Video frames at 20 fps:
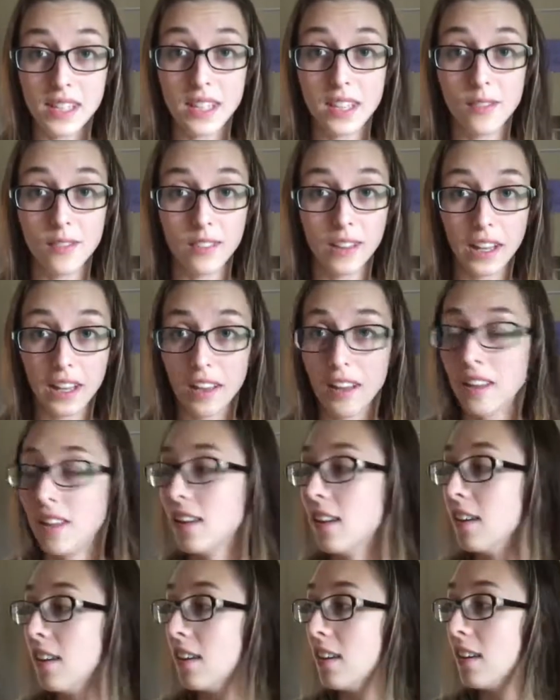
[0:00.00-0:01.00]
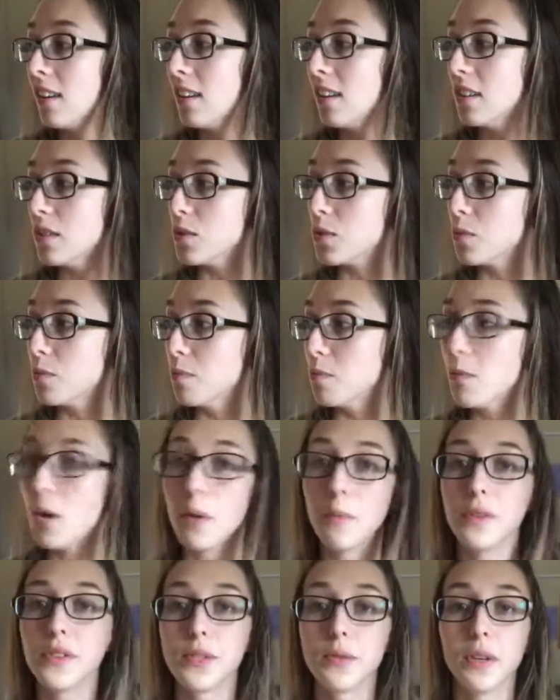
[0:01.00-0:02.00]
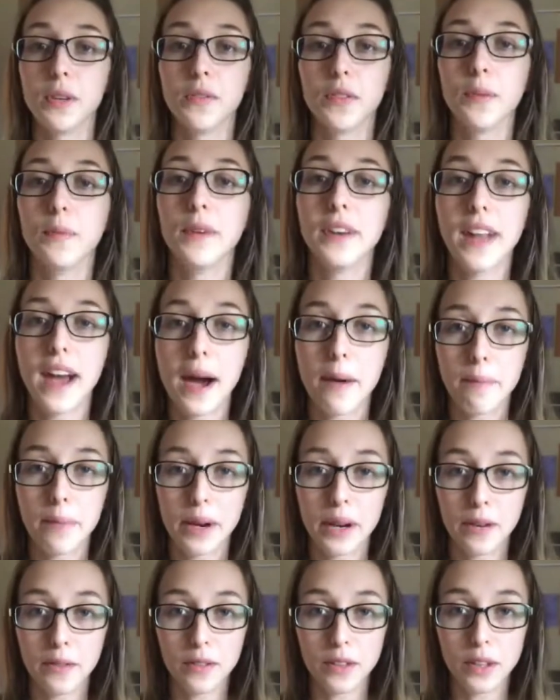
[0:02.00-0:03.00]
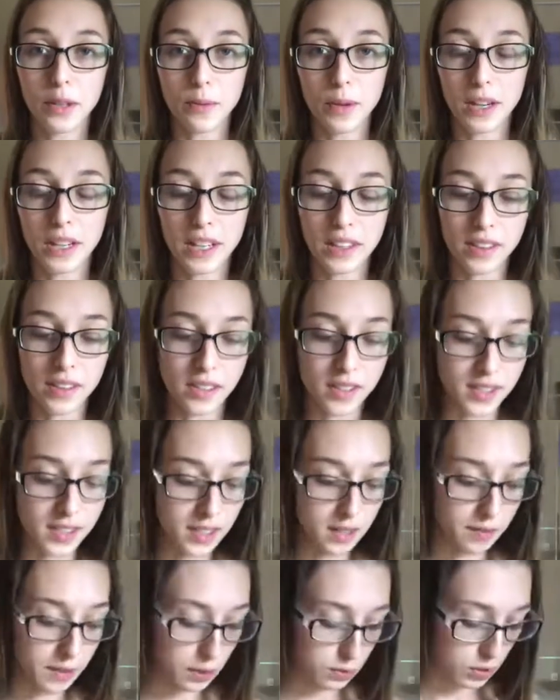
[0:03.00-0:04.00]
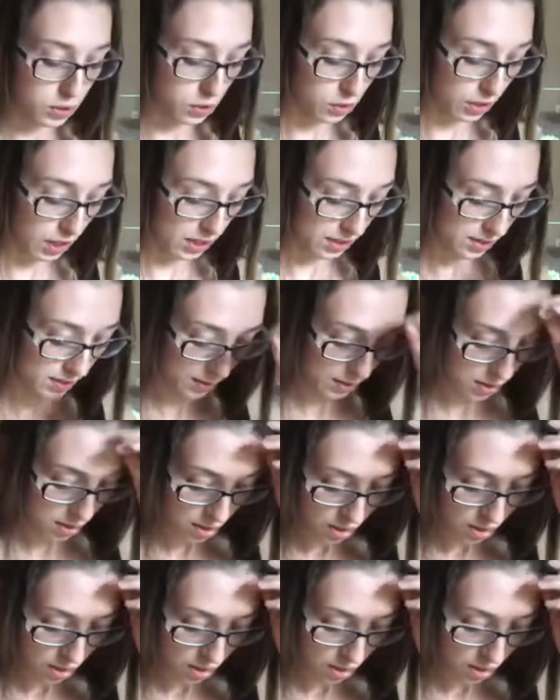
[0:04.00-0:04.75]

He like is moments away from a nap, but I really want to get this stuff out to you guys.